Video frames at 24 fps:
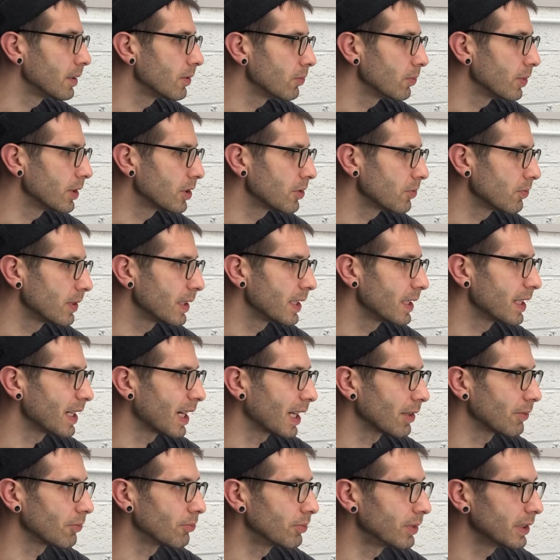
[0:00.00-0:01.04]
which we can kind
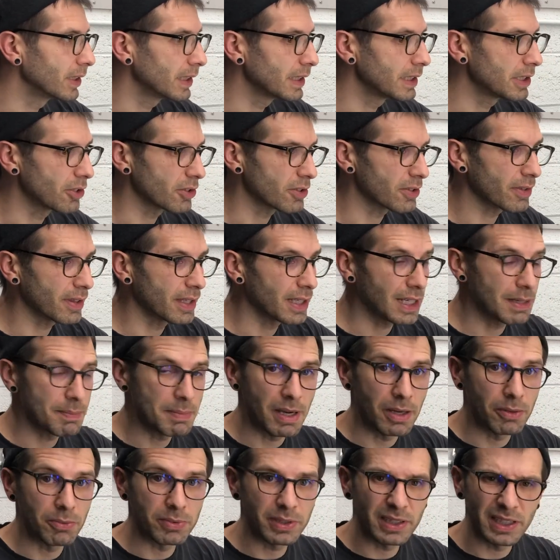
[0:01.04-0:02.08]
of really just think
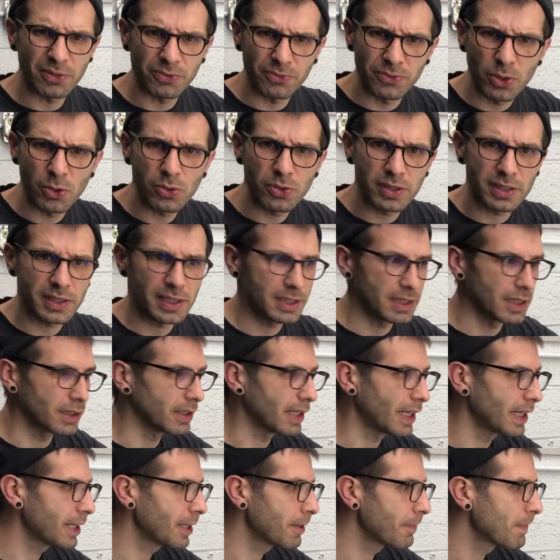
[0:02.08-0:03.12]
about, really focus on the
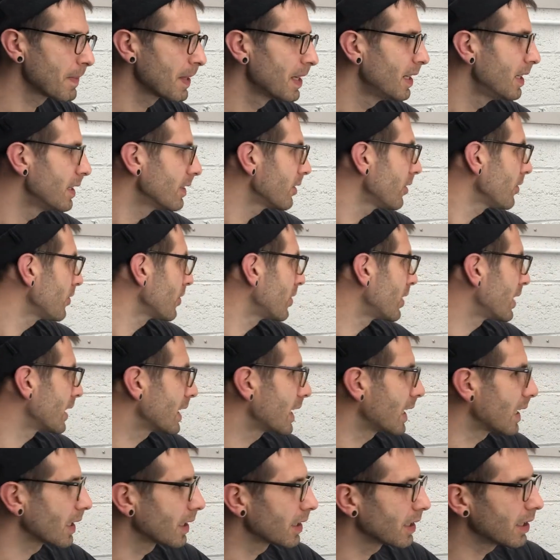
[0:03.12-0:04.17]
lighting. It's also going to
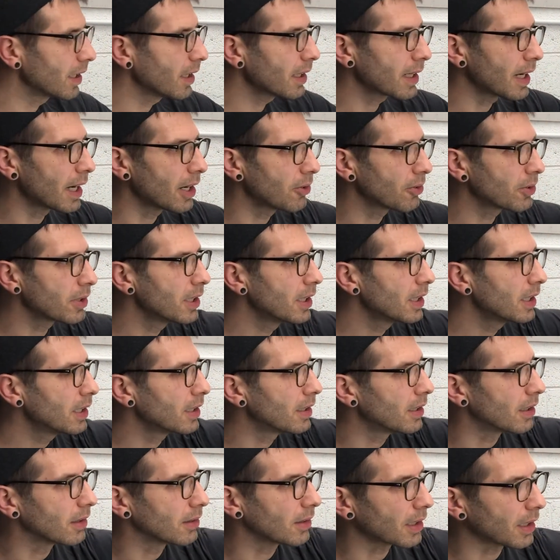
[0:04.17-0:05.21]
kind of cut out
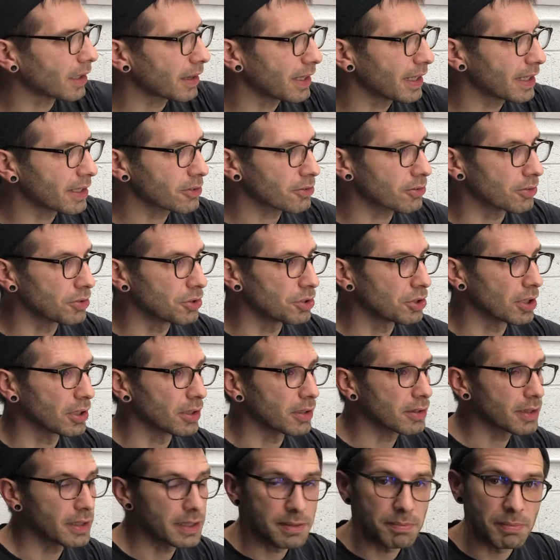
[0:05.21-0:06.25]
a lot of the extra junk
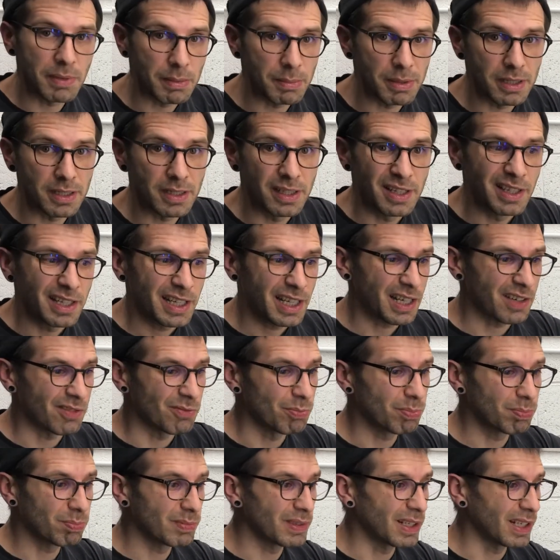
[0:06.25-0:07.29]
that's maybe kind
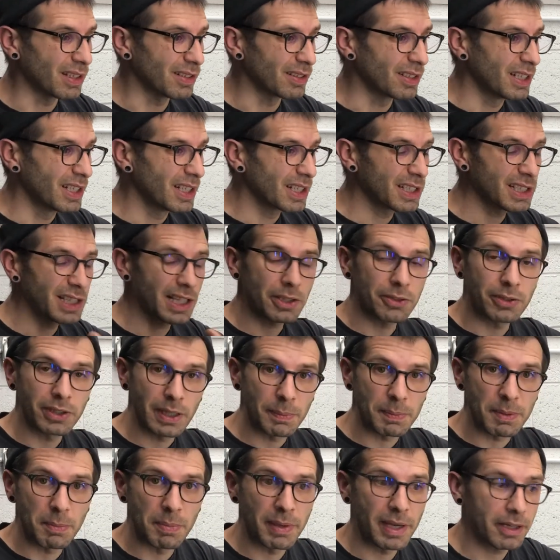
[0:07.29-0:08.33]
of cluttering up
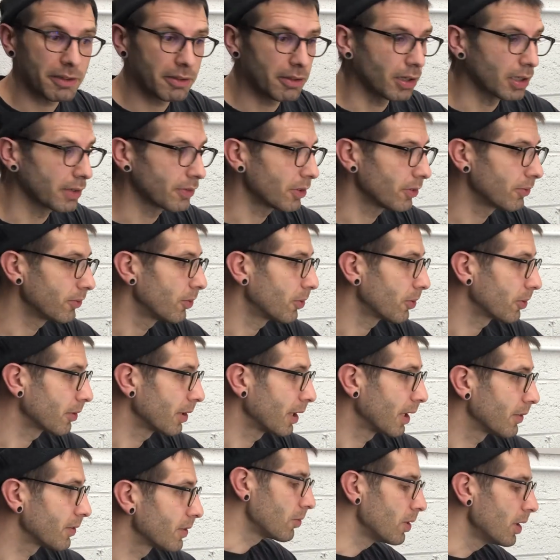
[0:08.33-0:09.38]
the background of your
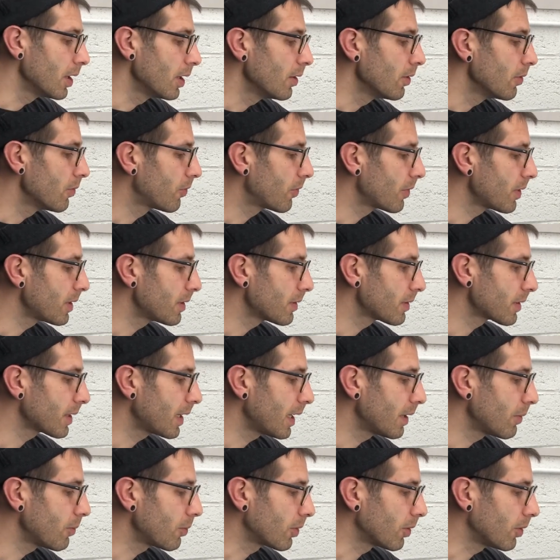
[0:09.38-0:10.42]
photographs. For this guy,
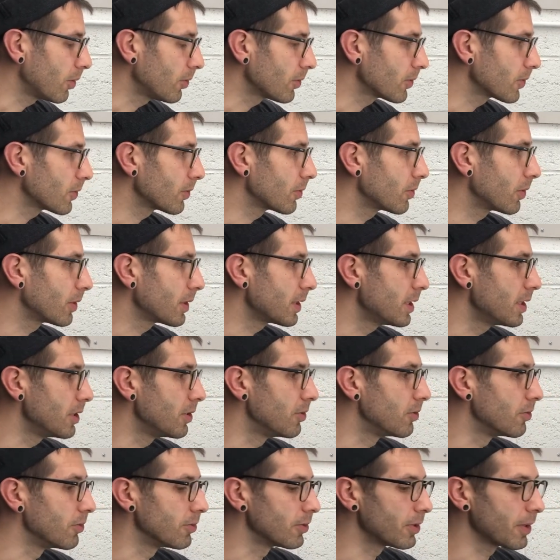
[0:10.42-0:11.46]
we're also going to
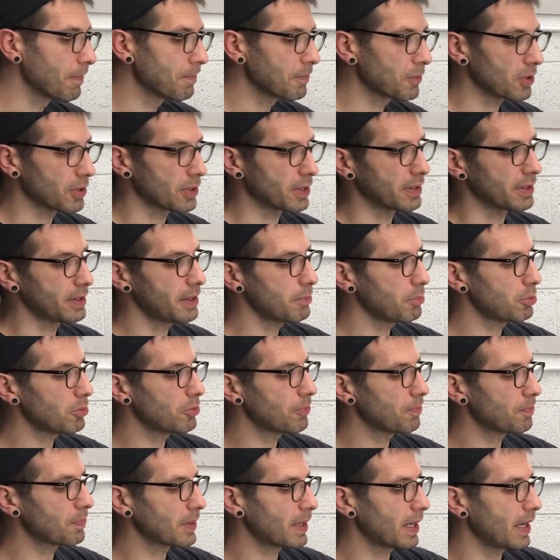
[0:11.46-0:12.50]
use just a simple
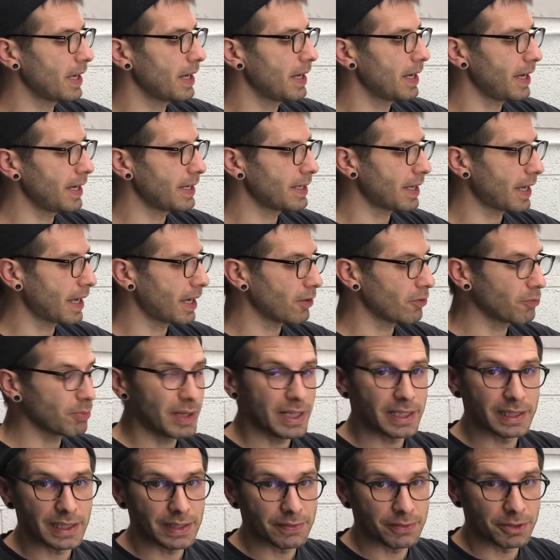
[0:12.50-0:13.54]
8.5 by
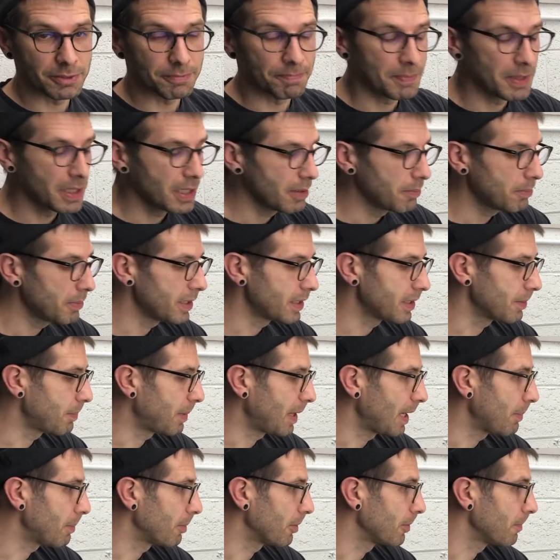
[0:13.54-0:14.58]
11 piece of
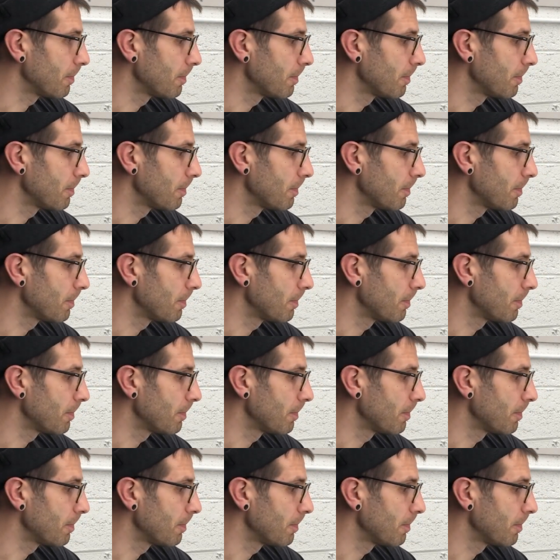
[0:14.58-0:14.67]
paper.